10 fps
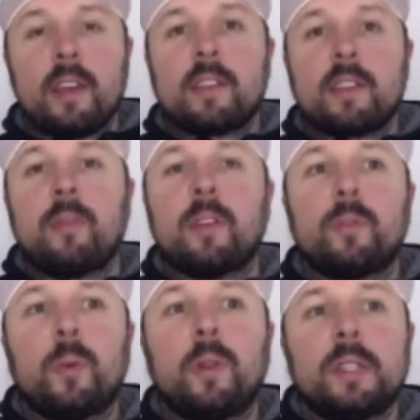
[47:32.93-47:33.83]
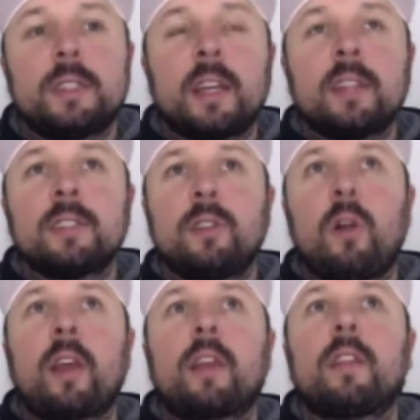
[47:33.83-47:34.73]
Tammy, as well. It sounds
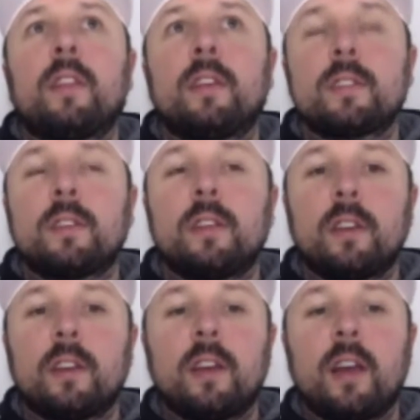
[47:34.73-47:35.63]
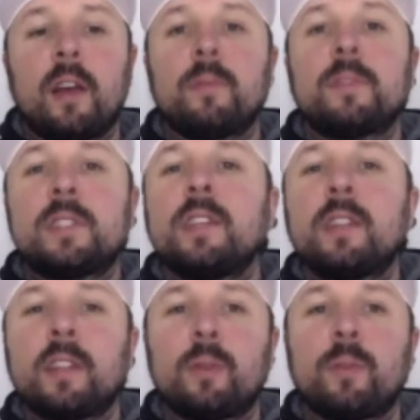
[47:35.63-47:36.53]
like that um,
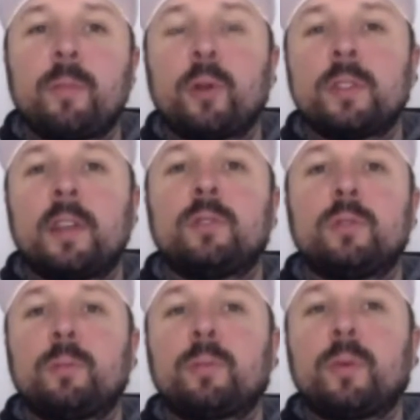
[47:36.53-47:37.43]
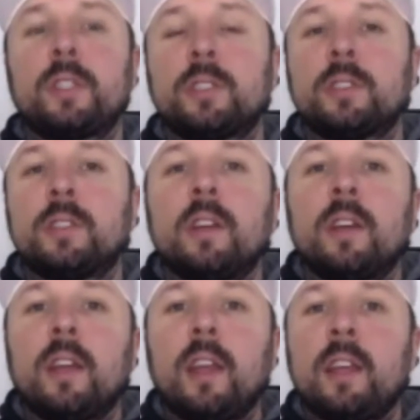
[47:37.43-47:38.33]
dealing with postnatal depression
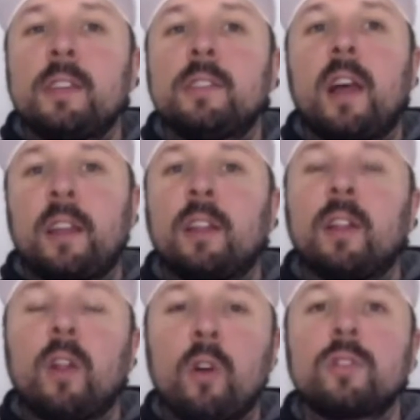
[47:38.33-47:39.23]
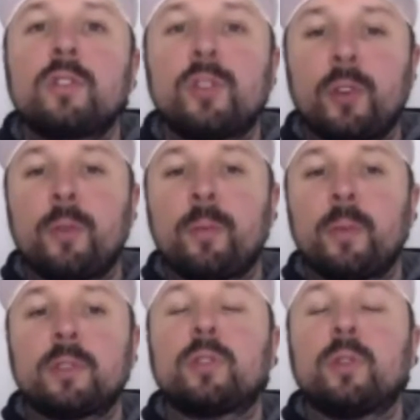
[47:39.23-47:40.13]
is a
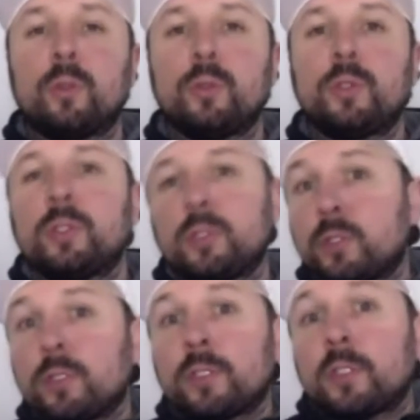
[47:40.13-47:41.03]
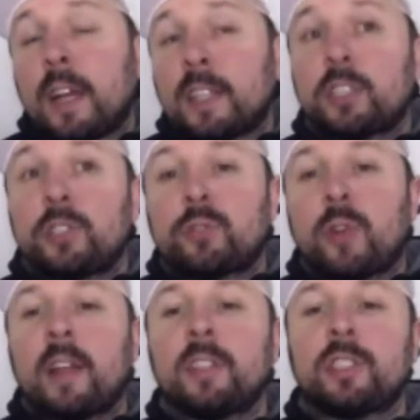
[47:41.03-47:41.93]
long-term solution slash
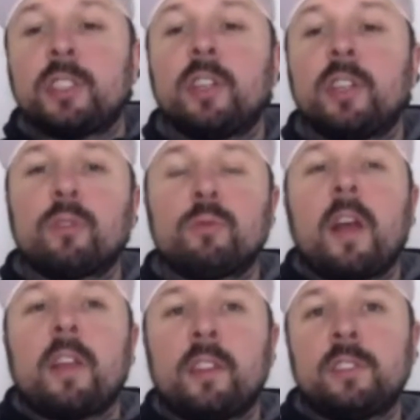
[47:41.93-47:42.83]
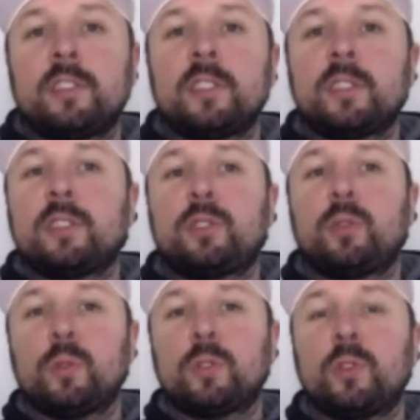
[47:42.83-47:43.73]
strategy rather than just a
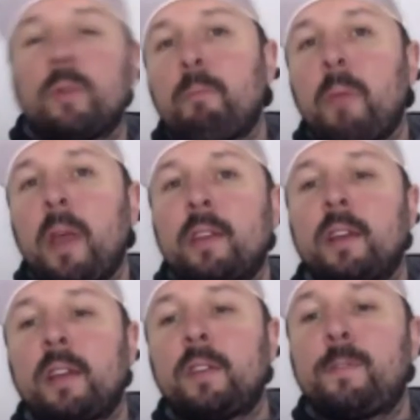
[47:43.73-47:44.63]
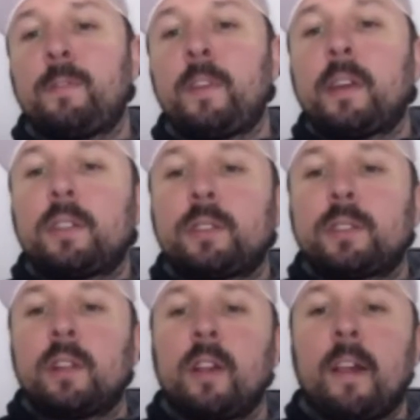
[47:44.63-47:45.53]
short-term band-aid
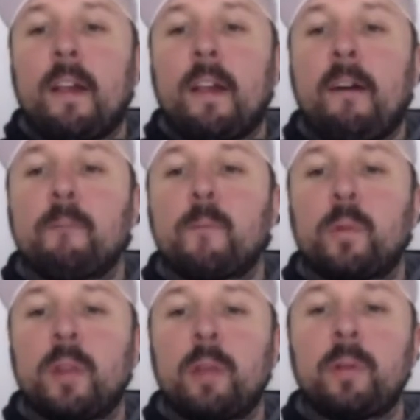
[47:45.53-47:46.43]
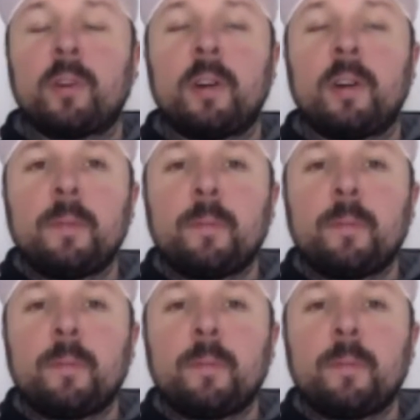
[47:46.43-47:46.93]
fix. Um, would that be right?